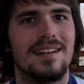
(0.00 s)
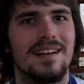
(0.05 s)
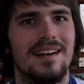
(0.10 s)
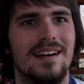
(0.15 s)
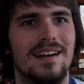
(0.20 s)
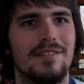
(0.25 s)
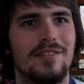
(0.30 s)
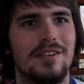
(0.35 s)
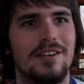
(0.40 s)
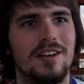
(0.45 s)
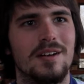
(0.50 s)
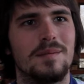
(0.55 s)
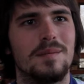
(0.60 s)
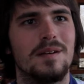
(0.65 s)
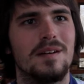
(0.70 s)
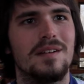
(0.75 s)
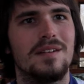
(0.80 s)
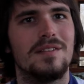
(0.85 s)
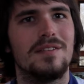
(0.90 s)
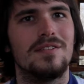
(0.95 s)
I have a group
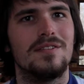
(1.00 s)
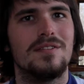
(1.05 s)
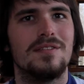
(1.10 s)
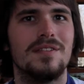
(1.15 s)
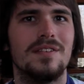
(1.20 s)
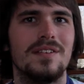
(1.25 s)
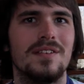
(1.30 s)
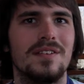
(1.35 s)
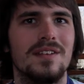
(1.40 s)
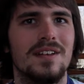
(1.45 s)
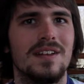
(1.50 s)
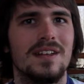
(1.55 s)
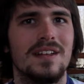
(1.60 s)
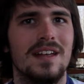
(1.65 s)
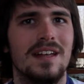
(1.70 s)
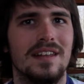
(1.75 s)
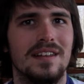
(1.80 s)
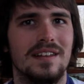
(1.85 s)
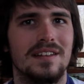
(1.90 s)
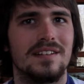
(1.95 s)
of,
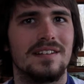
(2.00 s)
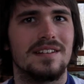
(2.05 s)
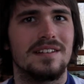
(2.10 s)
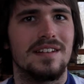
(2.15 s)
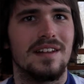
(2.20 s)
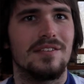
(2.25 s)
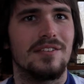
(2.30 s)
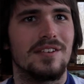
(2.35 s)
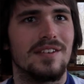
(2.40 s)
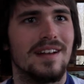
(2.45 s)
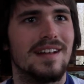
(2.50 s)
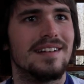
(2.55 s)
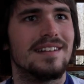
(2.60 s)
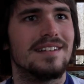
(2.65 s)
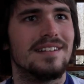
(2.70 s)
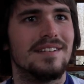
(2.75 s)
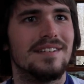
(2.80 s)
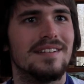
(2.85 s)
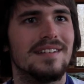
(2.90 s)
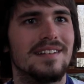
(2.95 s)
I think, 7 or 8
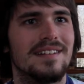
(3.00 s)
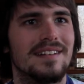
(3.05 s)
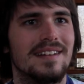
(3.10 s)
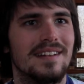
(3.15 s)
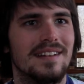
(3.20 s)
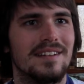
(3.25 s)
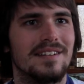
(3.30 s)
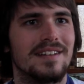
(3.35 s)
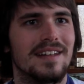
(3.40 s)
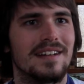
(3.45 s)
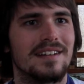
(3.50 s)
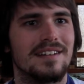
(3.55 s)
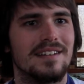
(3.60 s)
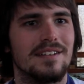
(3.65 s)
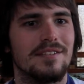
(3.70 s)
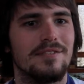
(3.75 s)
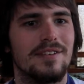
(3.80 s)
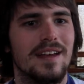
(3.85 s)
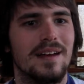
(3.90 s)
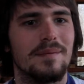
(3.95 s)
students, and there's actually
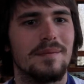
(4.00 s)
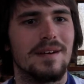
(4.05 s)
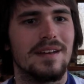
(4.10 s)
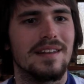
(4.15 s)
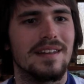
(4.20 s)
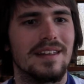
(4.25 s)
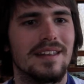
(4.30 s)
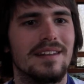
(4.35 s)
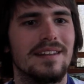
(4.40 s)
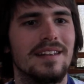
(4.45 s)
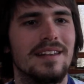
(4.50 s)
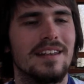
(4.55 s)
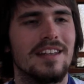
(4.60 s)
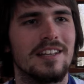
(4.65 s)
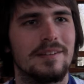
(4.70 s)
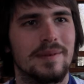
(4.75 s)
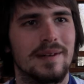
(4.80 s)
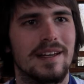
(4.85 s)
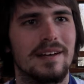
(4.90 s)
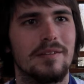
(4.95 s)
a family that
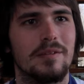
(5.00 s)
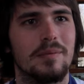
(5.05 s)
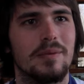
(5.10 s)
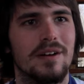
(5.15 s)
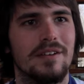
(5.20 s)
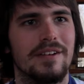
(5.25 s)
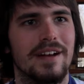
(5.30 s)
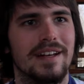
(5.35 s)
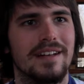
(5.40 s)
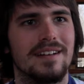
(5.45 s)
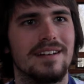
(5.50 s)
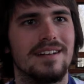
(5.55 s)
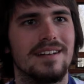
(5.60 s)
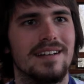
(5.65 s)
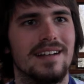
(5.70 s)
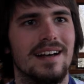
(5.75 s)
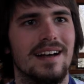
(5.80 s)
has been coming pretty regularly.